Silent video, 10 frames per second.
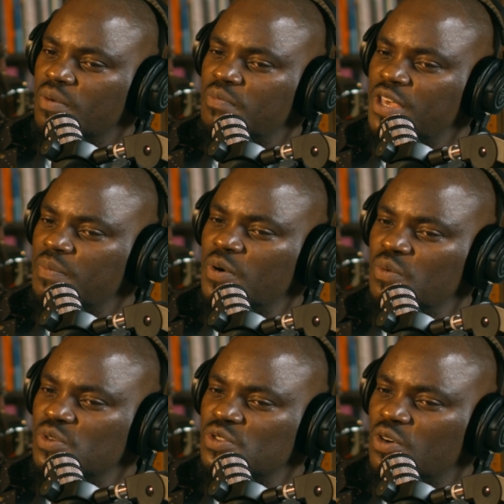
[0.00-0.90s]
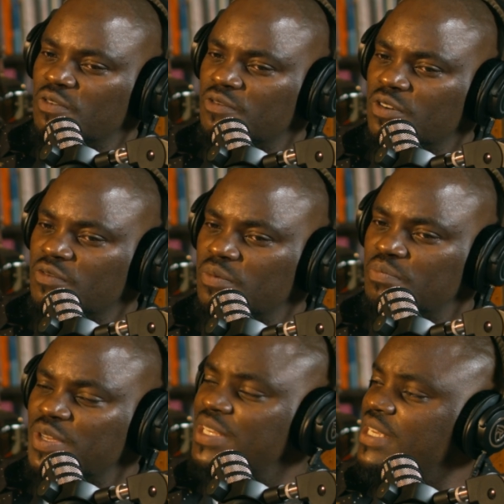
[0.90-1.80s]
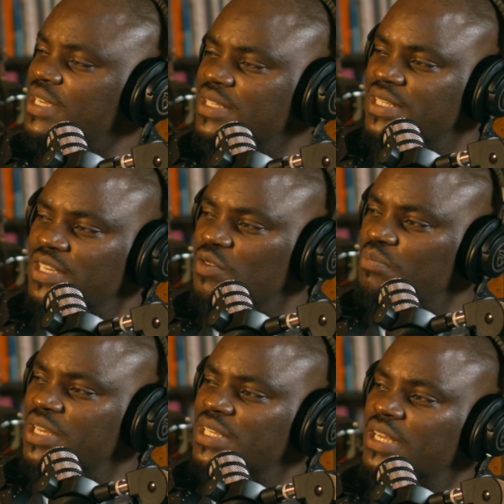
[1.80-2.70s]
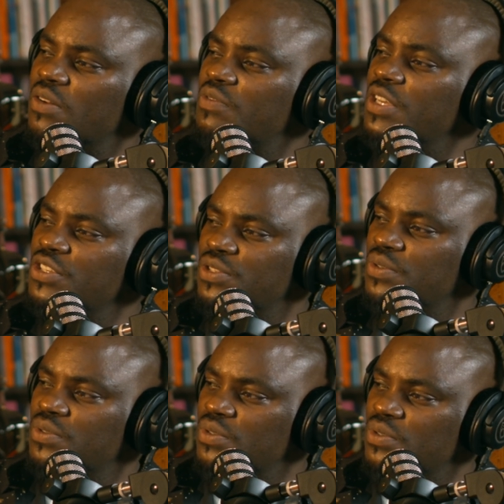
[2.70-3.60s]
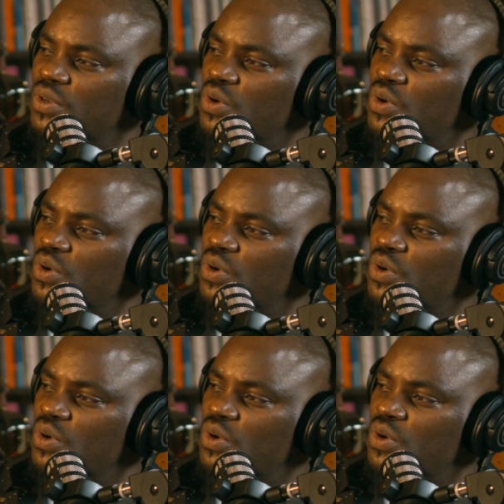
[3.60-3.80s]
people who suffer from PTSD or mental health issues